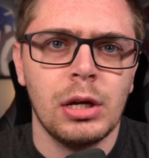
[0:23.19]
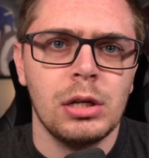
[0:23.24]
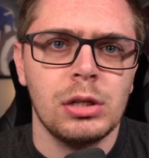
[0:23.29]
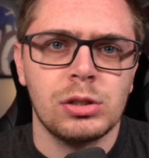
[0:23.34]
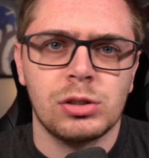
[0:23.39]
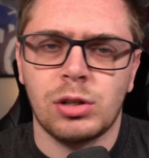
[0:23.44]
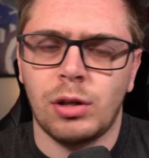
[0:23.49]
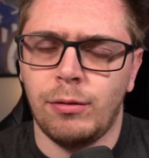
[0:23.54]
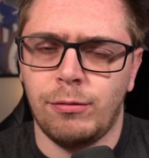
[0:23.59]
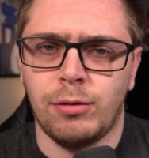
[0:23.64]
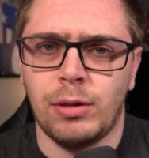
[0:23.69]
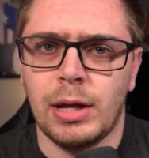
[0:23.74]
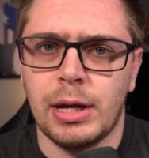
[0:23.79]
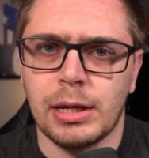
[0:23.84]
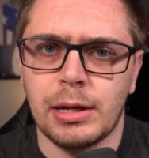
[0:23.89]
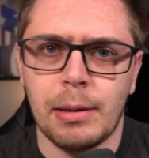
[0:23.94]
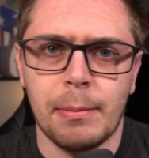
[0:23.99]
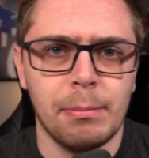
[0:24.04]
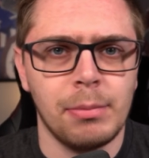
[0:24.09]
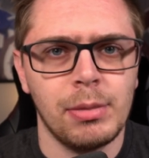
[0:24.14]
Stuff like
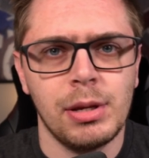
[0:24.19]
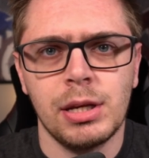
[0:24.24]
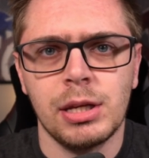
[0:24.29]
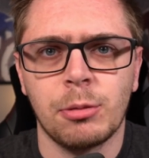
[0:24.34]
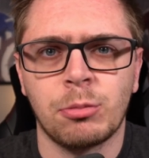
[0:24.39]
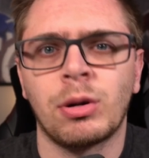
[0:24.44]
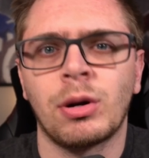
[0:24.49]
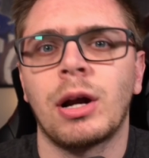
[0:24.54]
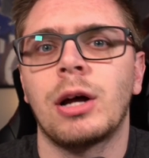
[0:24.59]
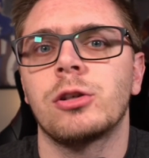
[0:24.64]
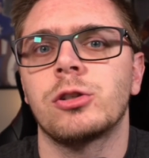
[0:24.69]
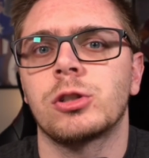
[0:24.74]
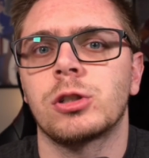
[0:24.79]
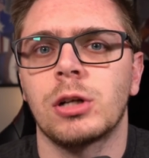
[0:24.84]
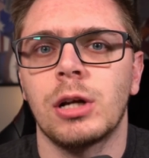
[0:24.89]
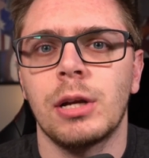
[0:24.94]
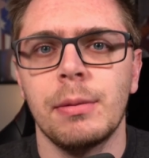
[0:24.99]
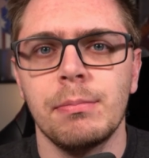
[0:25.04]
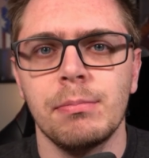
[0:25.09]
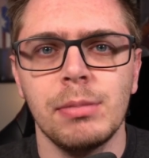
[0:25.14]
media browser
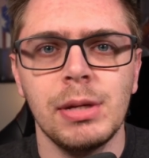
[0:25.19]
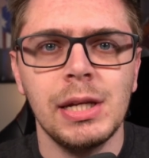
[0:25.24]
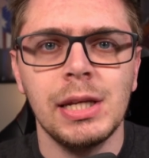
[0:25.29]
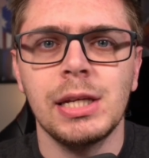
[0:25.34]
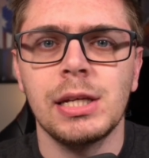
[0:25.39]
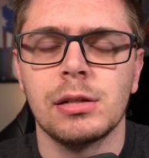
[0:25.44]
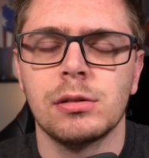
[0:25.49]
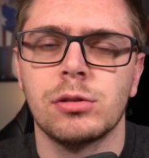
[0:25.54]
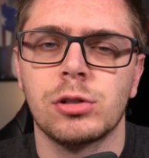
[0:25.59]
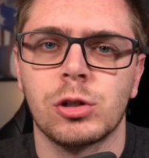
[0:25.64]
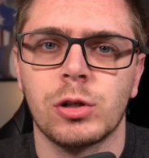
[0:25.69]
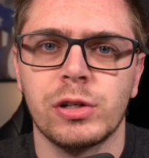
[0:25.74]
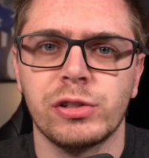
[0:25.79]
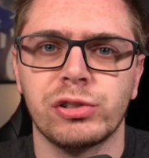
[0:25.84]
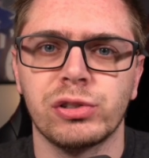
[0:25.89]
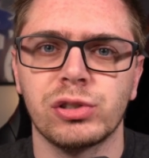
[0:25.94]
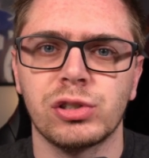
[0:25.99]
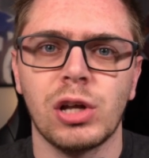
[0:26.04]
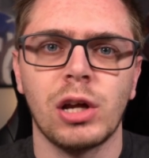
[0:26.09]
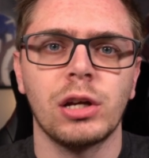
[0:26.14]
and media
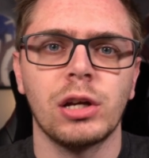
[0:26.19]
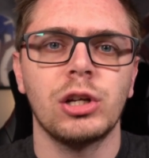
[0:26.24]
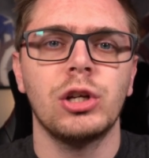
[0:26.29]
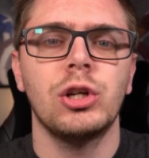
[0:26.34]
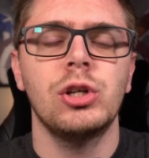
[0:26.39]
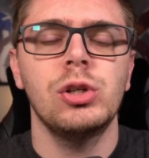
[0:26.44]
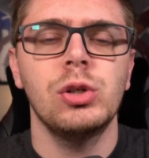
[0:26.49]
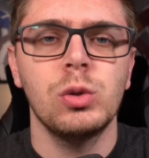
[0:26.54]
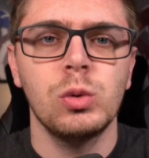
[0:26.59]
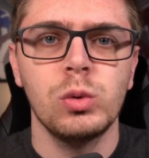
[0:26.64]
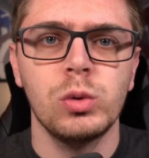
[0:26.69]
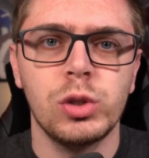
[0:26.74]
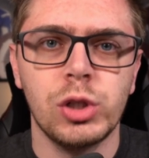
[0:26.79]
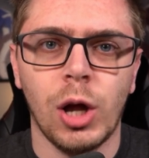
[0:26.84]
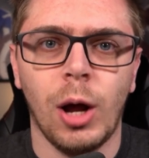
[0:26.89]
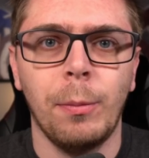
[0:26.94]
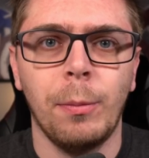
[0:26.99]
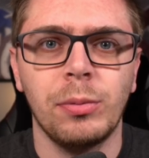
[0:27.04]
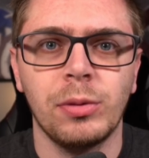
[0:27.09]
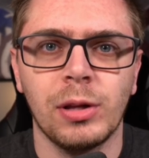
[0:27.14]
integrations got huge
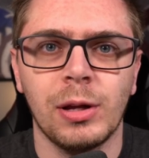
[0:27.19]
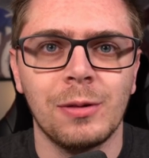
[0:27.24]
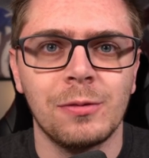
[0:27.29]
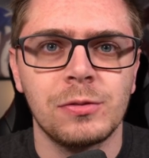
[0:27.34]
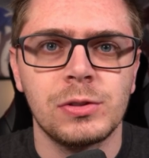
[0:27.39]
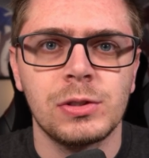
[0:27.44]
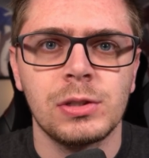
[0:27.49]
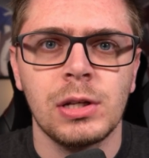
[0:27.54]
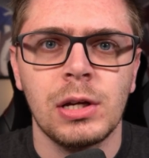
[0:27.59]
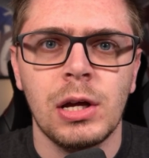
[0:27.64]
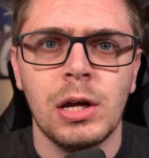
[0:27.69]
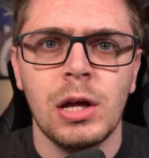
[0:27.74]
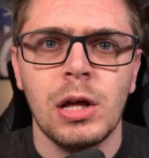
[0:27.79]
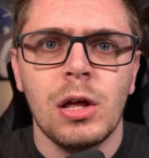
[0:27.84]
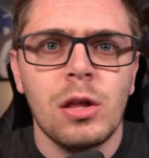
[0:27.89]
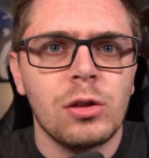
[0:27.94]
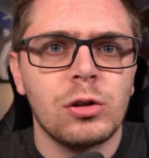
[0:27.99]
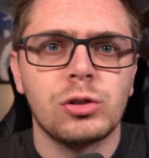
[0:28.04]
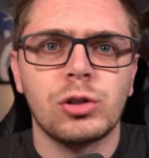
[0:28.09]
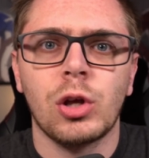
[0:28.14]
uplifts.
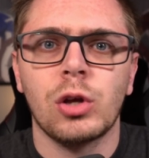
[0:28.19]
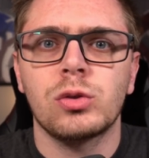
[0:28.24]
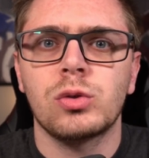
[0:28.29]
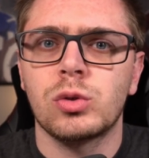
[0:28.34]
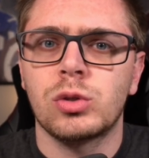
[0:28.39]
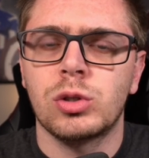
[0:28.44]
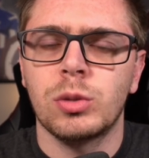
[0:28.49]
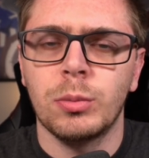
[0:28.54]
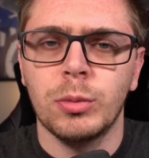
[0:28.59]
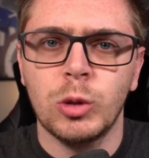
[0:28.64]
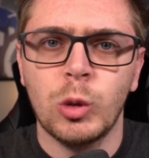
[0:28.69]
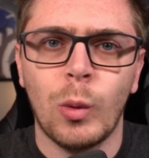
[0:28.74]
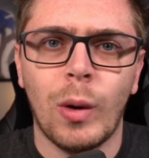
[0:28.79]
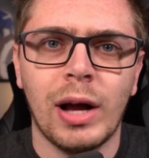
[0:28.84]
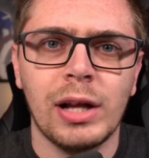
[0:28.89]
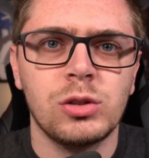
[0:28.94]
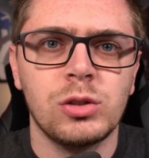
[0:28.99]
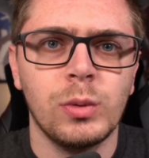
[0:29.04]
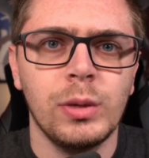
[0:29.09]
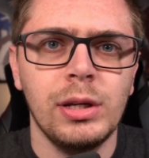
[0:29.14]
There's also some UI
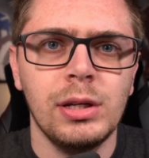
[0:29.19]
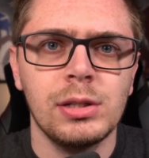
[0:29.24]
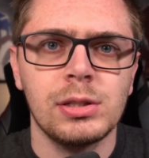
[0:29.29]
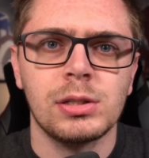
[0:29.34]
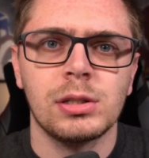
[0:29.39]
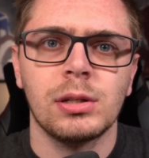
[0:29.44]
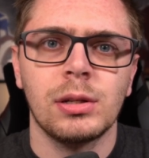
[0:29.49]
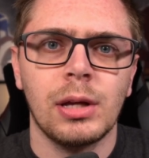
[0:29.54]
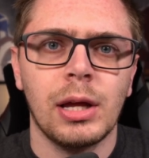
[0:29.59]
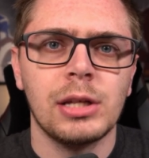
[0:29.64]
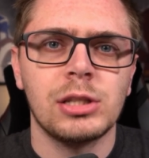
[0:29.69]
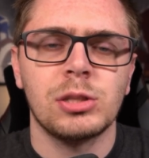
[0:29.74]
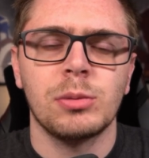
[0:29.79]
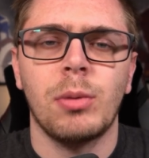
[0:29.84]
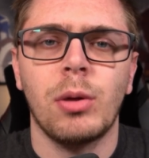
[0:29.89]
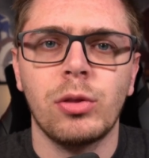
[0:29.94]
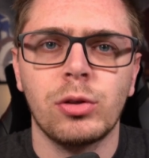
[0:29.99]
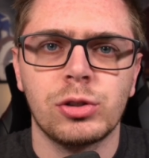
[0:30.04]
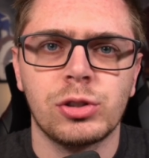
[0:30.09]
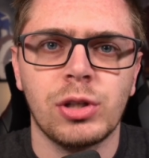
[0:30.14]
tweaks and some
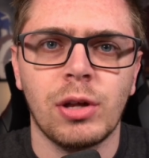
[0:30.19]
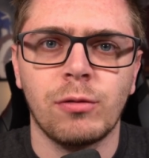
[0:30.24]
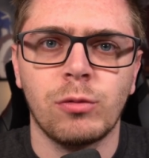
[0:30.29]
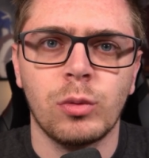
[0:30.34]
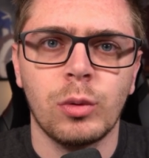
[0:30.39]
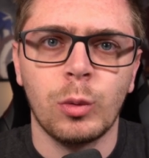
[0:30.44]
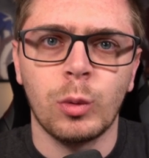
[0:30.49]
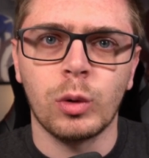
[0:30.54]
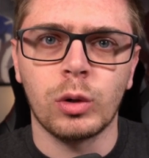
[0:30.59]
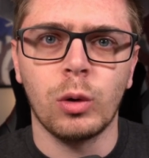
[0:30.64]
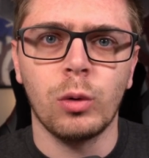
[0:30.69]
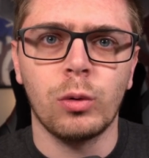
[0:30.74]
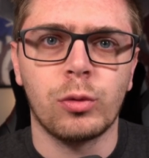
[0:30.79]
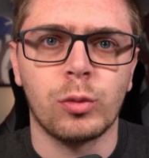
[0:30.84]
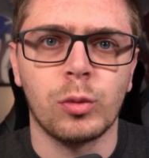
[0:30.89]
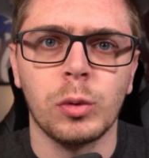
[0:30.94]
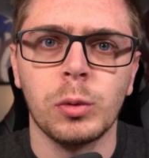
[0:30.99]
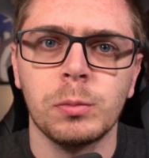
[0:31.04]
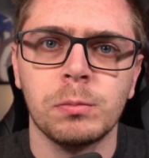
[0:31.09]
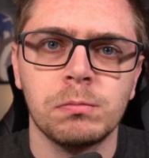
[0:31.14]
other stuff that we'll go
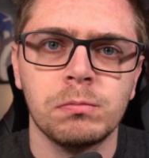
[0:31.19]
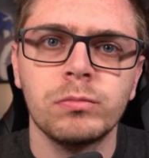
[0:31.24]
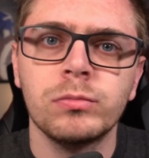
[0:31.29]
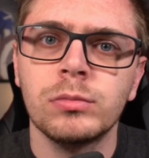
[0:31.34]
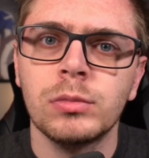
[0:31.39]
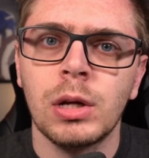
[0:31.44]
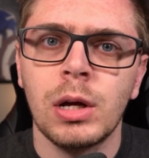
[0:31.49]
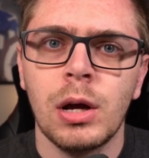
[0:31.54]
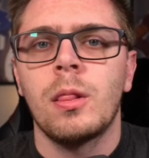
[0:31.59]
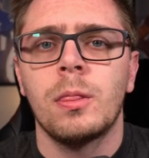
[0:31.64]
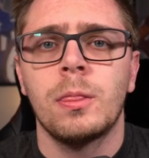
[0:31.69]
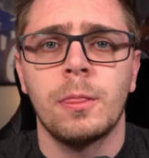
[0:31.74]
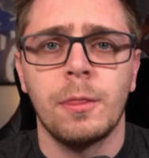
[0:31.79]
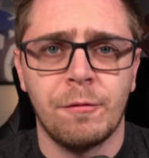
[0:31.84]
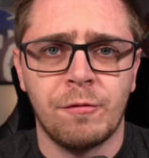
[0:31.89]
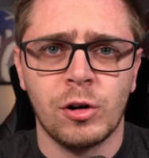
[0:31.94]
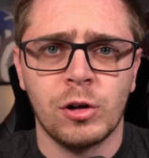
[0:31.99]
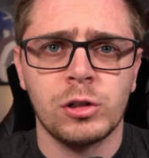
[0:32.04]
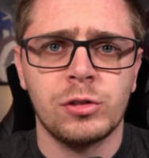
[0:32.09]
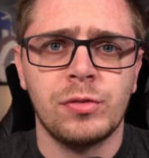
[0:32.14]
through. The
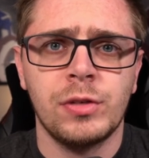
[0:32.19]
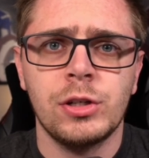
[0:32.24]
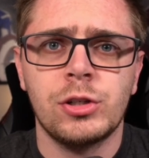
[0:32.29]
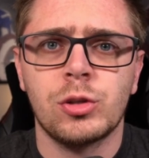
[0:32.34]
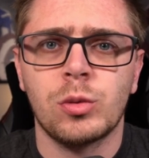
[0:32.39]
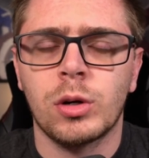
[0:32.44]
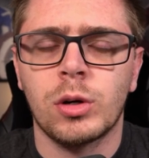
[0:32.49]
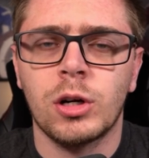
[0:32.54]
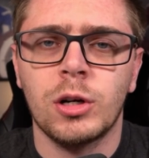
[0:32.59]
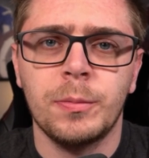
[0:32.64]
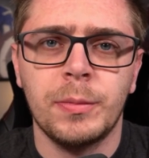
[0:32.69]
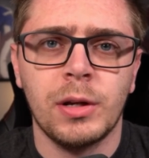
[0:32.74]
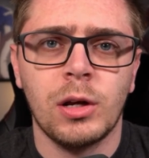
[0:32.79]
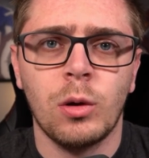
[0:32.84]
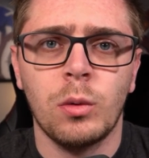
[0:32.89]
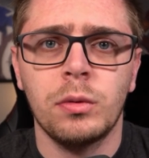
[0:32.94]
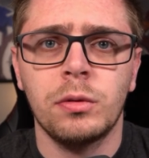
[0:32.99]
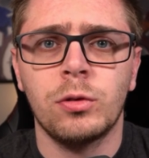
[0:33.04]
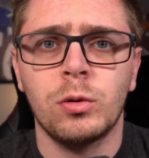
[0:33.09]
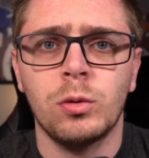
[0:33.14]
first feature we're going to be
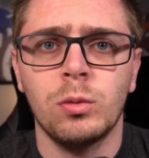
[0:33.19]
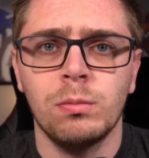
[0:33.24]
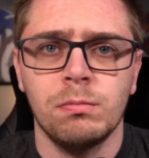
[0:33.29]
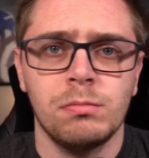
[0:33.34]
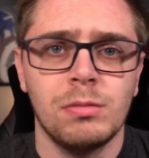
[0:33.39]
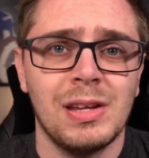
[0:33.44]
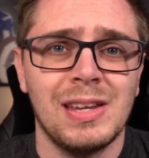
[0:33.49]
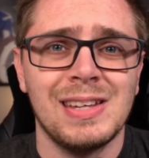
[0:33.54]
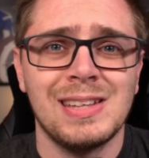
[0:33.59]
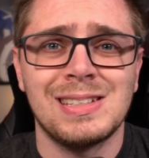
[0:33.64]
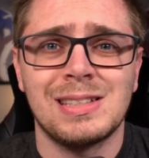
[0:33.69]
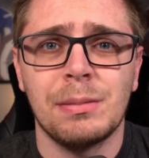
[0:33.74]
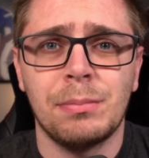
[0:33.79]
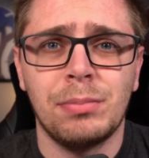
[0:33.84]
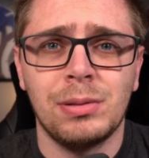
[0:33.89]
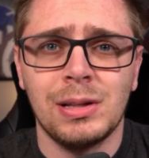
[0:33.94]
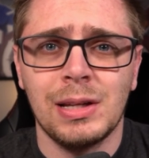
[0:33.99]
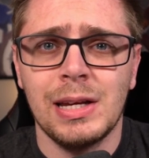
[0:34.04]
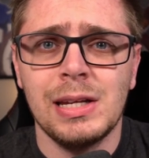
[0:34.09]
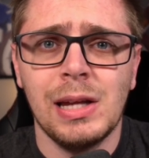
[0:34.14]
going through is the
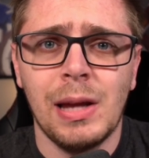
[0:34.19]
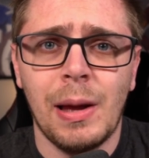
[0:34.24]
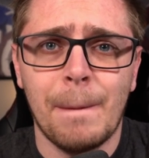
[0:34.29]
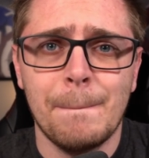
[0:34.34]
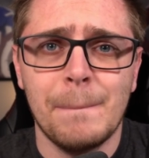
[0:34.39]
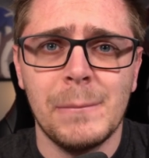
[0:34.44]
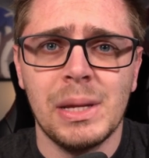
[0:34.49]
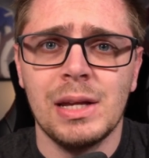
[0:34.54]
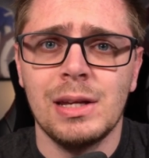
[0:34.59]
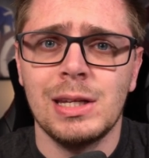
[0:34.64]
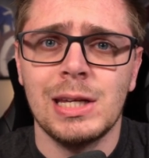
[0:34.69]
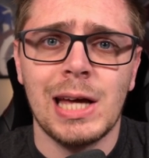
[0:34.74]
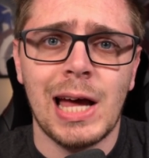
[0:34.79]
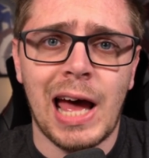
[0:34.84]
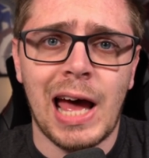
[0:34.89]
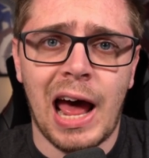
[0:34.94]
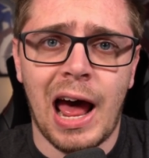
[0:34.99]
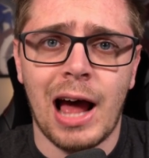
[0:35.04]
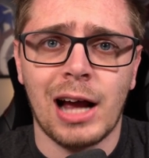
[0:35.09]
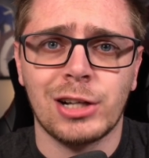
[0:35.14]
Play Media
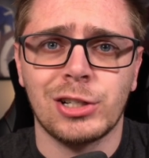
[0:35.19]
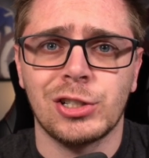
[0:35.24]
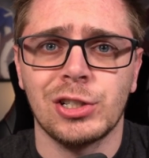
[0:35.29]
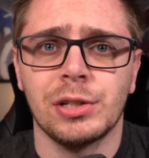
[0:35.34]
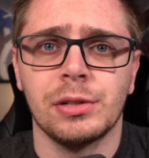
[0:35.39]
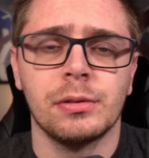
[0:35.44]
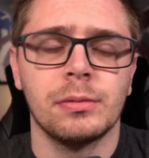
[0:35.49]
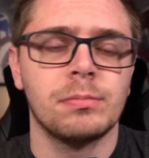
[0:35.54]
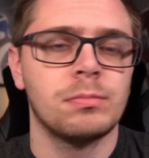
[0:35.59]
Action.